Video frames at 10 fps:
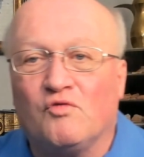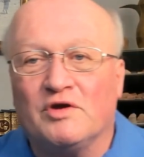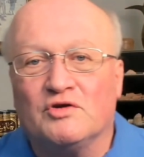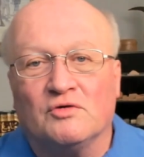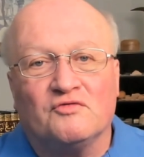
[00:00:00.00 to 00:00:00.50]
if
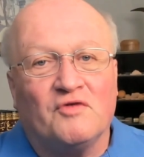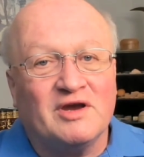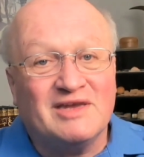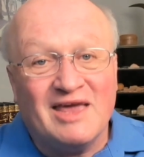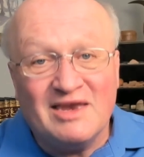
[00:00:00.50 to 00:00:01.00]
we don't
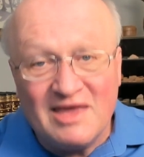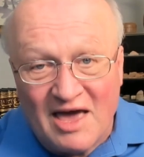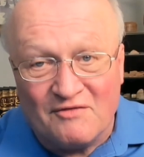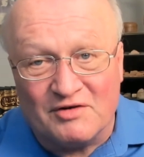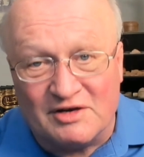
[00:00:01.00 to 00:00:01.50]
find any
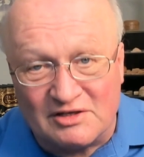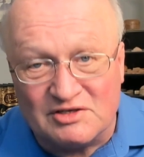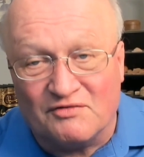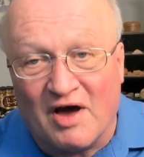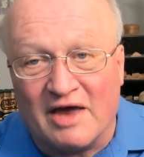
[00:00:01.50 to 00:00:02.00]

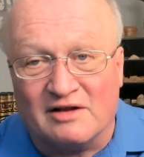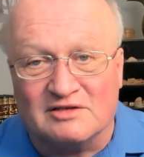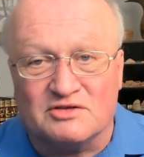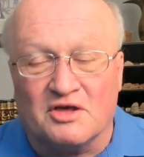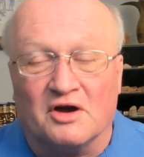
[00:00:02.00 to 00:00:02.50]
evidence of
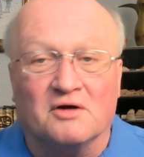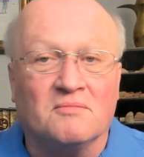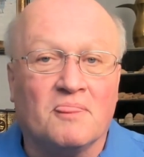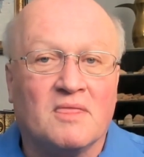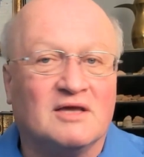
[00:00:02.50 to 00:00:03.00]
idols there?
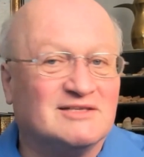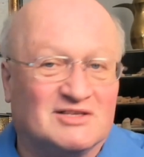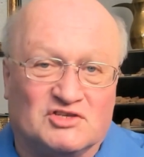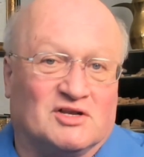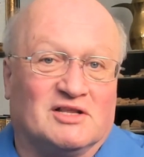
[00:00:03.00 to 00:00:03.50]
Is
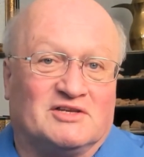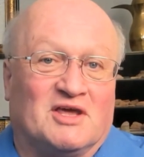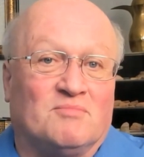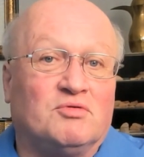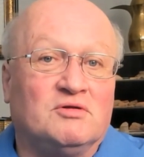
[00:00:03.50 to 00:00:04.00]
it still a
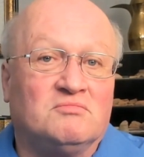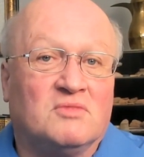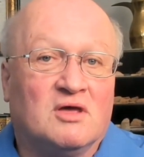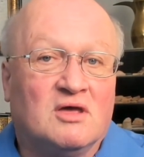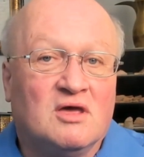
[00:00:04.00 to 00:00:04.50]
temple?
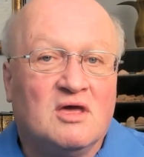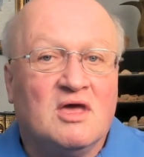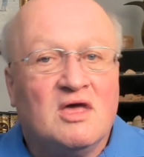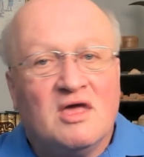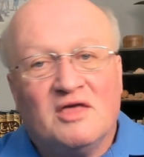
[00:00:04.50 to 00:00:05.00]

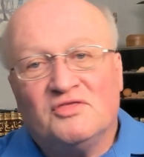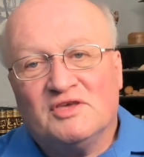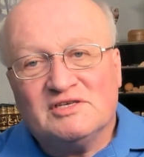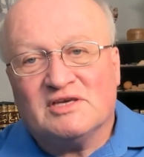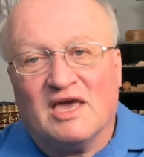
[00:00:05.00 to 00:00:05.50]
In
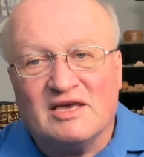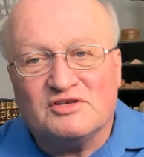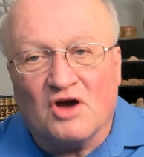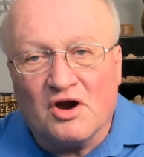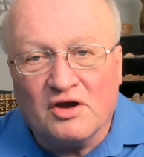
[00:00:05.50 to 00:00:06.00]
this
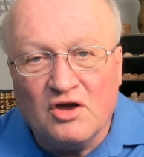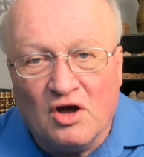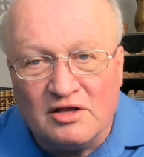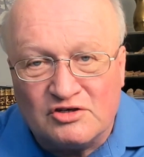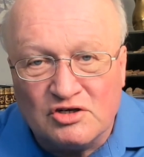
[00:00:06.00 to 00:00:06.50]
case,
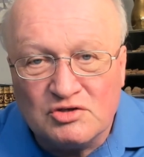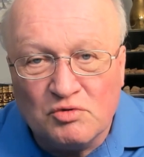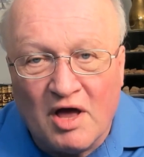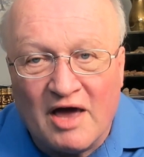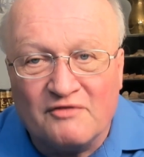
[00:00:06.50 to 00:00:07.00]
archaeologists
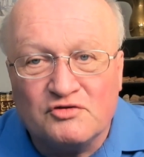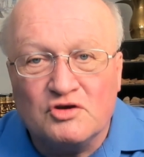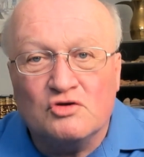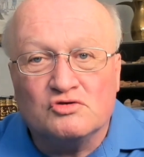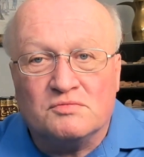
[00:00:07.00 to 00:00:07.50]
will have
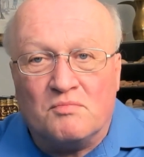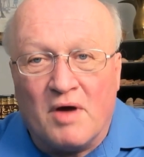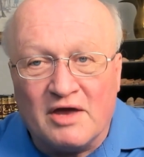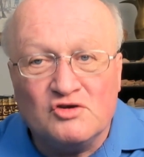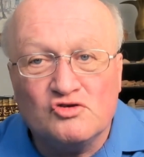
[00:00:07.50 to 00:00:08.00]
to use
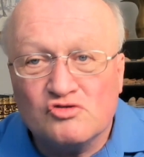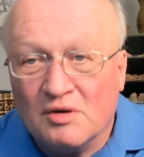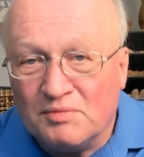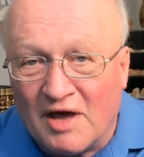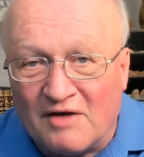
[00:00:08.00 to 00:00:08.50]

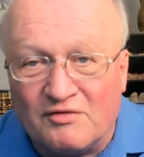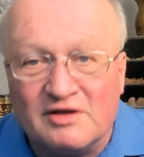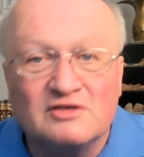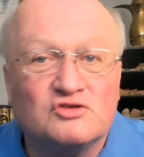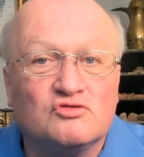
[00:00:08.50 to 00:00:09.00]
manuscript
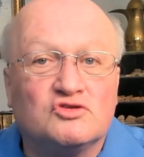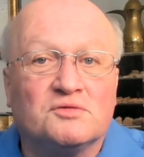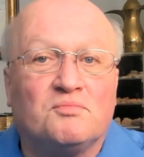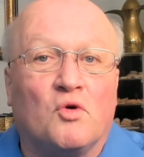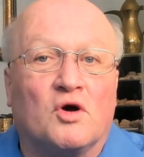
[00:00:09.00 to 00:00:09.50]
evidence to
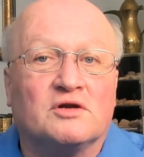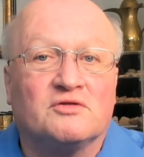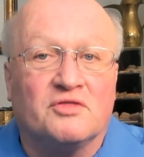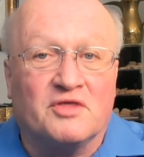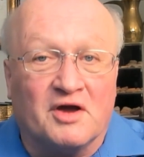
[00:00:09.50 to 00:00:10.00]

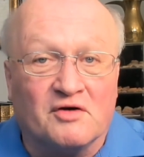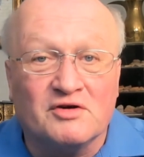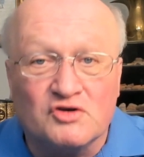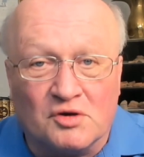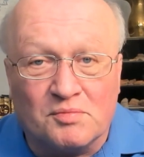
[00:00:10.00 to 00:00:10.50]
support
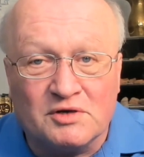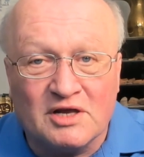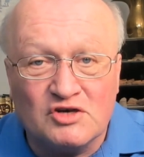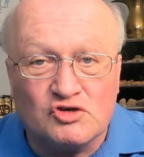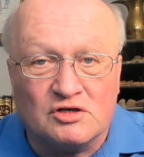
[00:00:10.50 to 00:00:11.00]
their
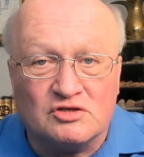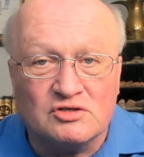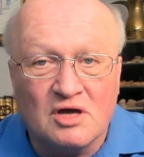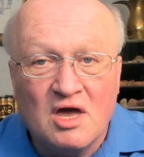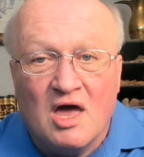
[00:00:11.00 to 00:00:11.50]
interpretations.